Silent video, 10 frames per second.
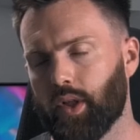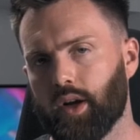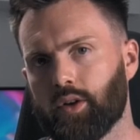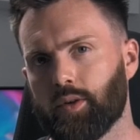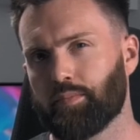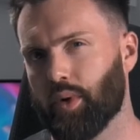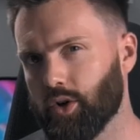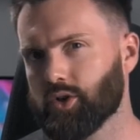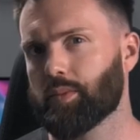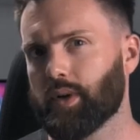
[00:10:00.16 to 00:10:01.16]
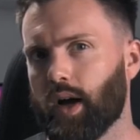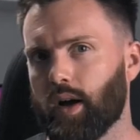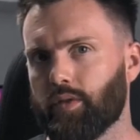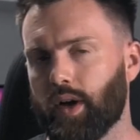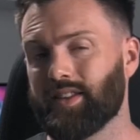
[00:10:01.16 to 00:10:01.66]
that could possibly
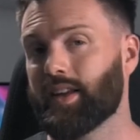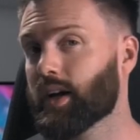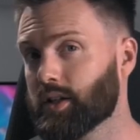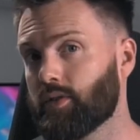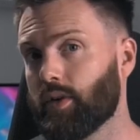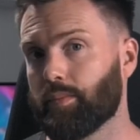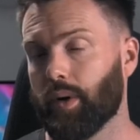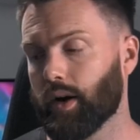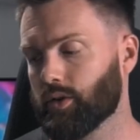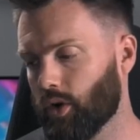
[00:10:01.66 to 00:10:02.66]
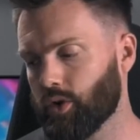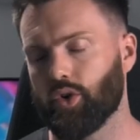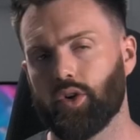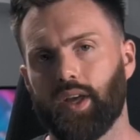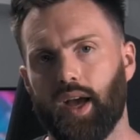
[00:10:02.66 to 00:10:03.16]
have a negative impact on
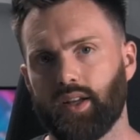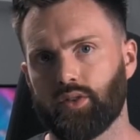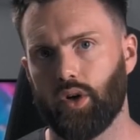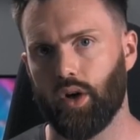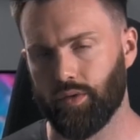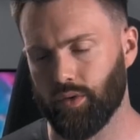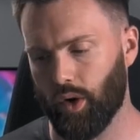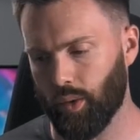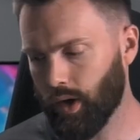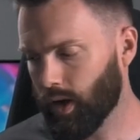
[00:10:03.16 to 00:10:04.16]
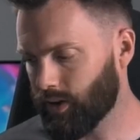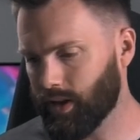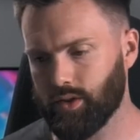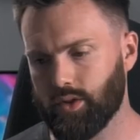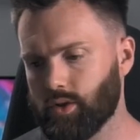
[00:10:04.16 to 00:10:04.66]
your case airflow.
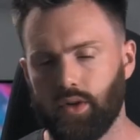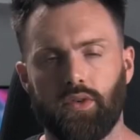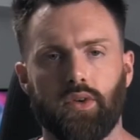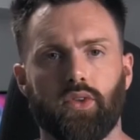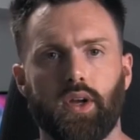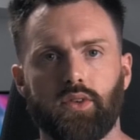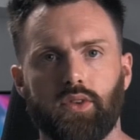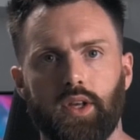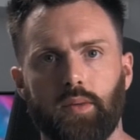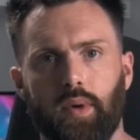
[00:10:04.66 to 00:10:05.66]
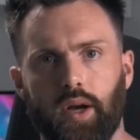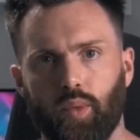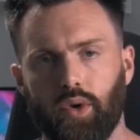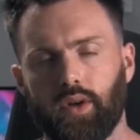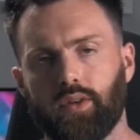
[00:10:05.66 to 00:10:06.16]
These are just a few things that you might
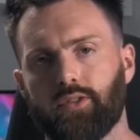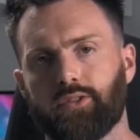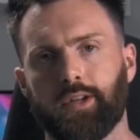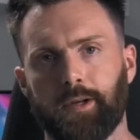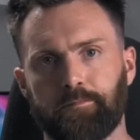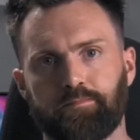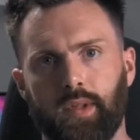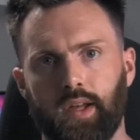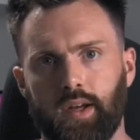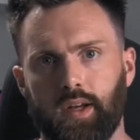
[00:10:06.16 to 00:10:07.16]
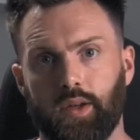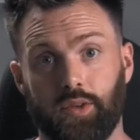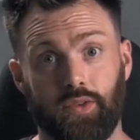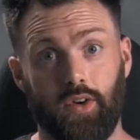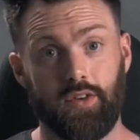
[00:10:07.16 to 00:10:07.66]
want to consider. Now,
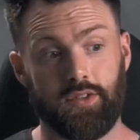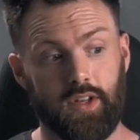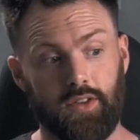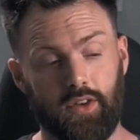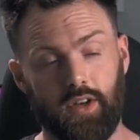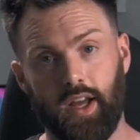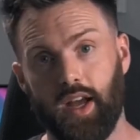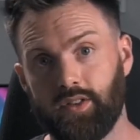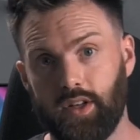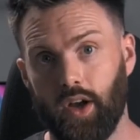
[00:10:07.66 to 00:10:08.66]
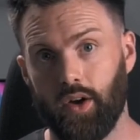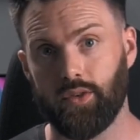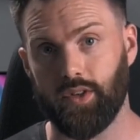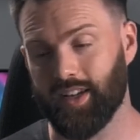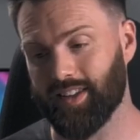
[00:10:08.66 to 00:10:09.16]
as far as the 3080
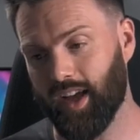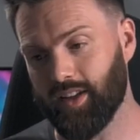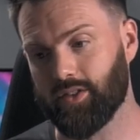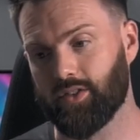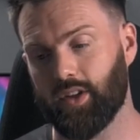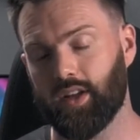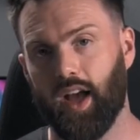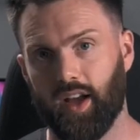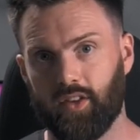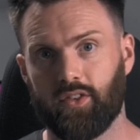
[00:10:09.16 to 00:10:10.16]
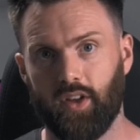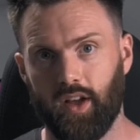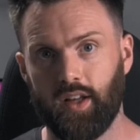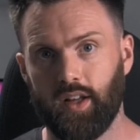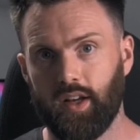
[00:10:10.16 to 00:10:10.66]
goes against the
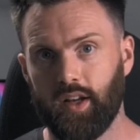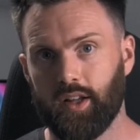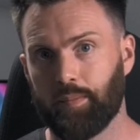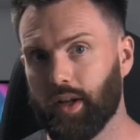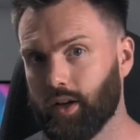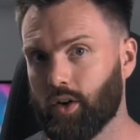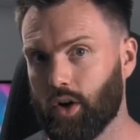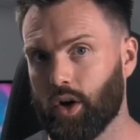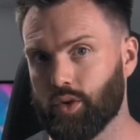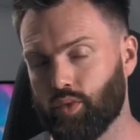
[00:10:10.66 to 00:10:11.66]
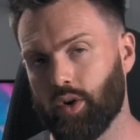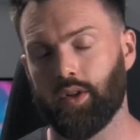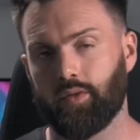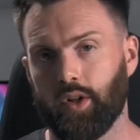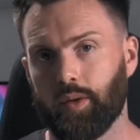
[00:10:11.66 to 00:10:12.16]
XT, the better card
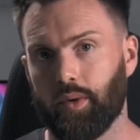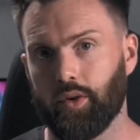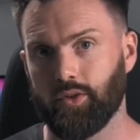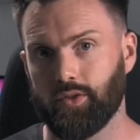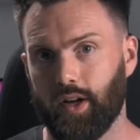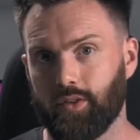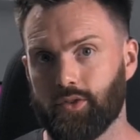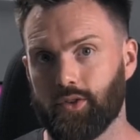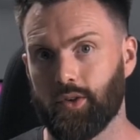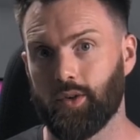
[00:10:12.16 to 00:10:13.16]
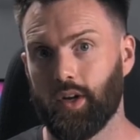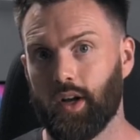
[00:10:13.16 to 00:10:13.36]
really boils down to